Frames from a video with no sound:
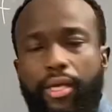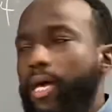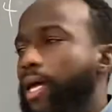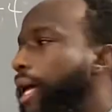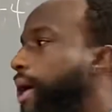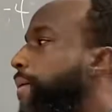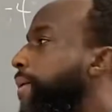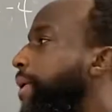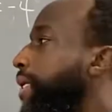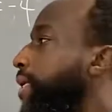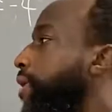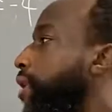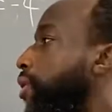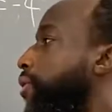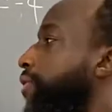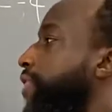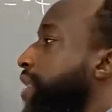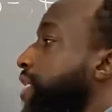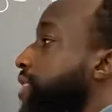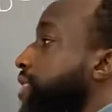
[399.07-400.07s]
I mean, no.
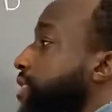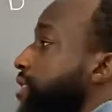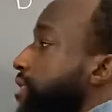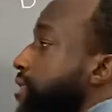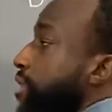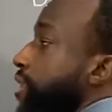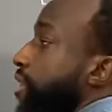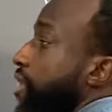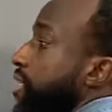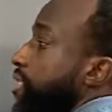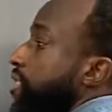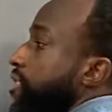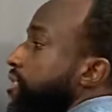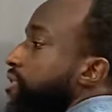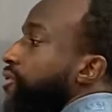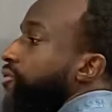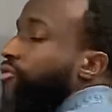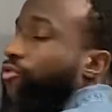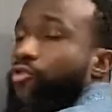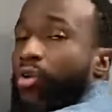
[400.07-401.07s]
This is this is
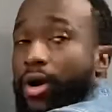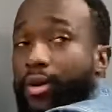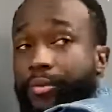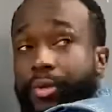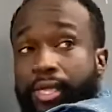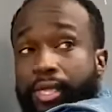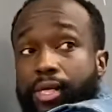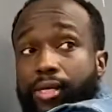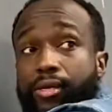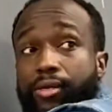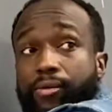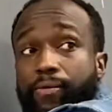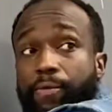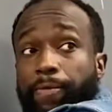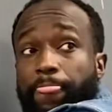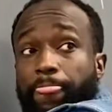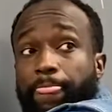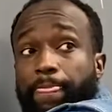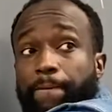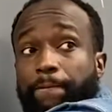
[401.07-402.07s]
the formula,
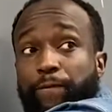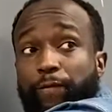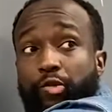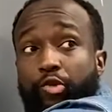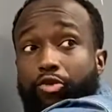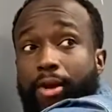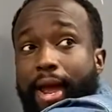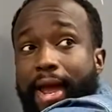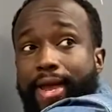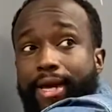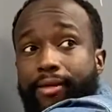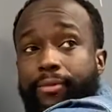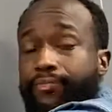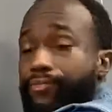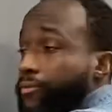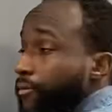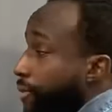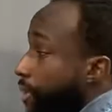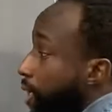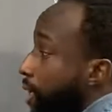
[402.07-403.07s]
right?
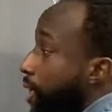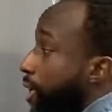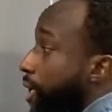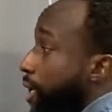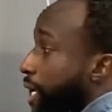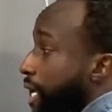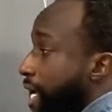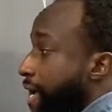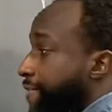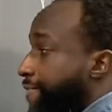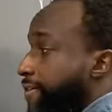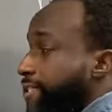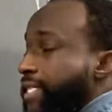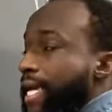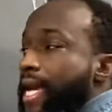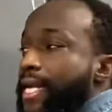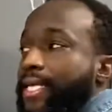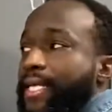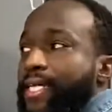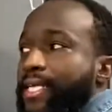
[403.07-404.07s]
If it's
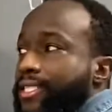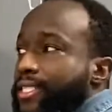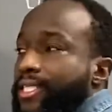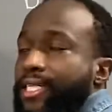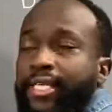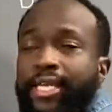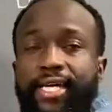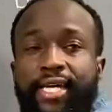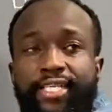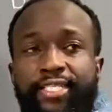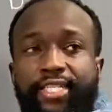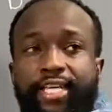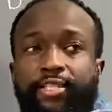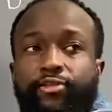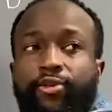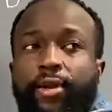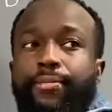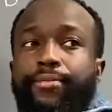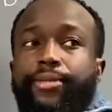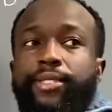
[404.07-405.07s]
addition, it just
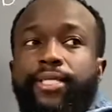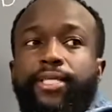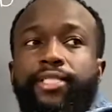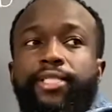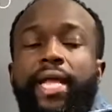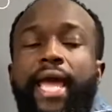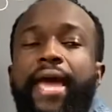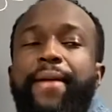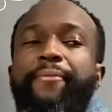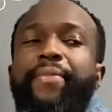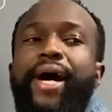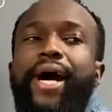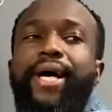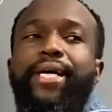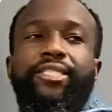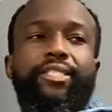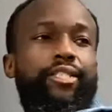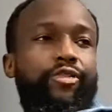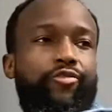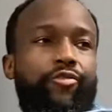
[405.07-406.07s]
represents a
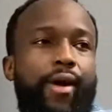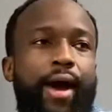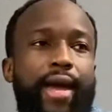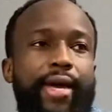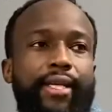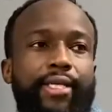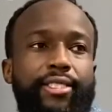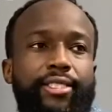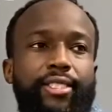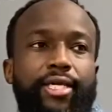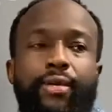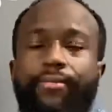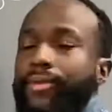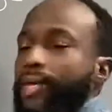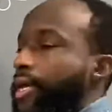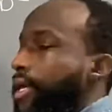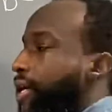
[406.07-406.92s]
positive y-intercept.